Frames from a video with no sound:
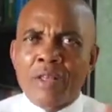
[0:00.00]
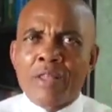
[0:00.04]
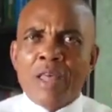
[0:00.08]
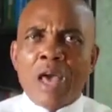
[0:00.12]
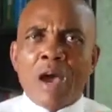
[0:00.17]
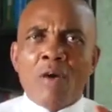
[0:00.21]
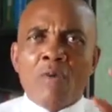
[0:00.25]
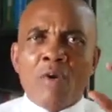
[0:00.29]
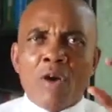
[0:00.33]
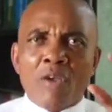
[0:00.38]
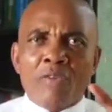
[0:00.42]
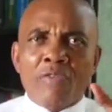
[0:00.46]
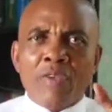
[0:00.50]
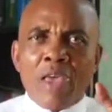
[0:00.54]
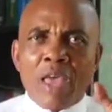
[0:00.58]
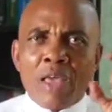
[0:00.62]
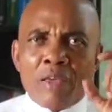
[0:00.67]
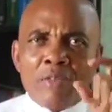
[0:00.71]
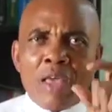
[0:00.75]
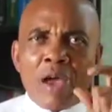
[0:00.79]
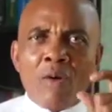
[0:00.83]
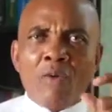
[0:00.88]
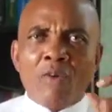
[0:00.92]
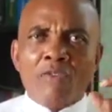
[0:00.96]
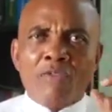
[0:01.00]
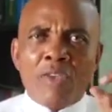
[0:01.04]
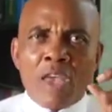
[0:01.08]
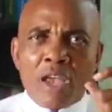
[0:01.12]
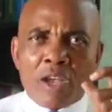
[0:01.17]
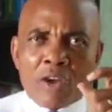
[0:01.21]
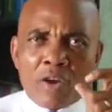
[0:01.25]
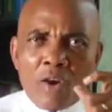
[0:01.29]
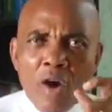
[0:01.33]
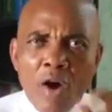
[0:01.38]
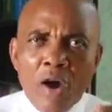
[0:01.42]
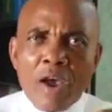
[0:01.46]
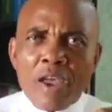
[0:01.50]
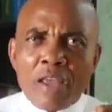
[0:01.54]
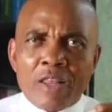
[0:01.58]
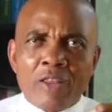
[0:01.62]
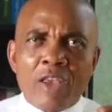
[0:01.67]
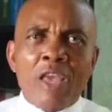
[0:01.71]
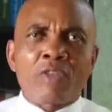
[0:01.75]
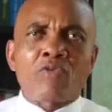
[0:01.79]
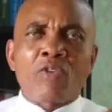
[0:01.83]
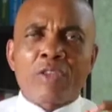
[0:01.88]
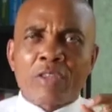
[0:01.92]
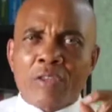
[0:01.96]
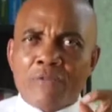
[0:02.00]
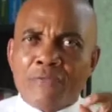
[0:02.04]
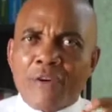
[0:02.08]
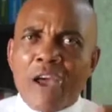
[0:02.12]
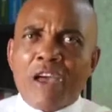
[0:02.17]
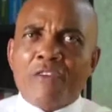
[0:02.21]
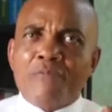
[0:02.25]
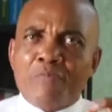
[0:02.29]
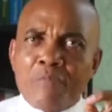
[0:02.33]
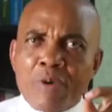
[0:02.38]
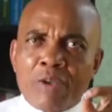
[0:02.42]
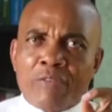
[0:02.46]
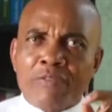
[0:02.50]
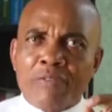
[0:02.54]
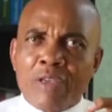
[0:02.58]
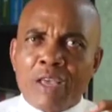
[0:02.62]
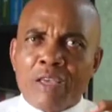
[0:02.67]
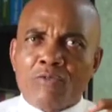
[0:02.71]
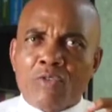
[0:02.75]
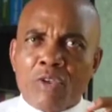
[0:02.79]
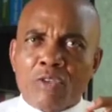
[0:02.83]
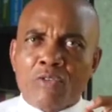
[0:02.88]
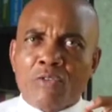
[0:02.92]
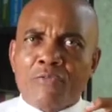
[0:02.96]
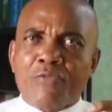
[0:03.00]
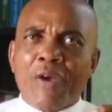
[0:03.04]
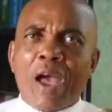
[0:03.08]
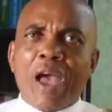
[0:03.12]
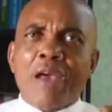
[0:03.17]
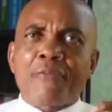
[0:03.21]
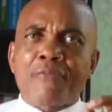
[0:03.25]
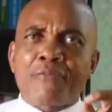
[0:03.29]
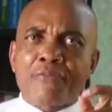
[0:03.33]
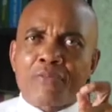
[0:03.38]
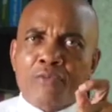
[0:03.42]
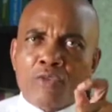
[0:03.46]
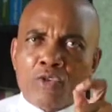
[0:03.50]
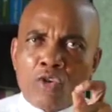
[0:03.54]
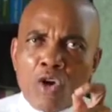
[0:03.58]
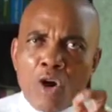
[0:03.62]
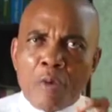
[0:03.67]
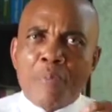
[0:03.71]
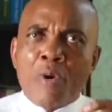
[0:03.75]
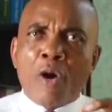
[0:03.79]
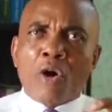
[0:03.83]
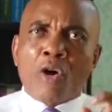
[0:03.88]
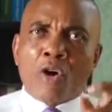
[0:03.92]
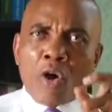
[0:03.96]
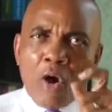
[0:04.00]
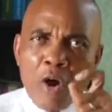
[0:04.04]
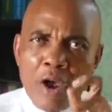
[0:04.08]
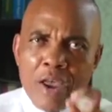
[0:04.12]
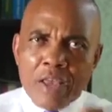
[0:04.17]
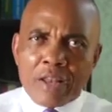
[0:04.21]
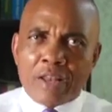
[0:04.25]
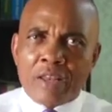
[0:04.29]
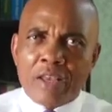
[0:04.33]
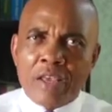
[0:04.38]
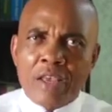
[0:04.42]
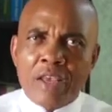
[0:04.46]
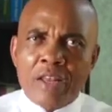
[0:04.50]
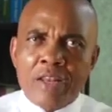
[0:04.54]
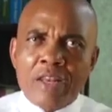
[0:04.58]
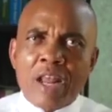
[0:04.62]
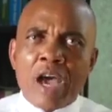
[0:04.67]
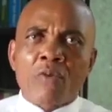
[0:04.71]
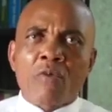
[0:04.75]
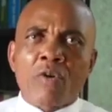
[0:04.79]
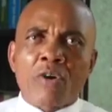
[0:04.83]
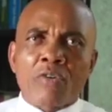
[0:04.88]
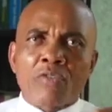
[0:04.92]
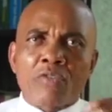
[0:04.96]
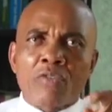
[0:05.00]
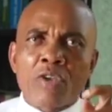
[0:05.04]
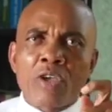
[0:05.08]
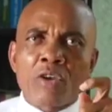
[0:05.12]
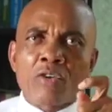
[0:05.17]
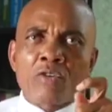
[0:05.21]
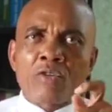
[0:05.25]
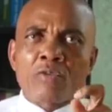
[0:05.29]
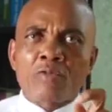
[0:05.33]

There was a coin, a 25 kobo coin that was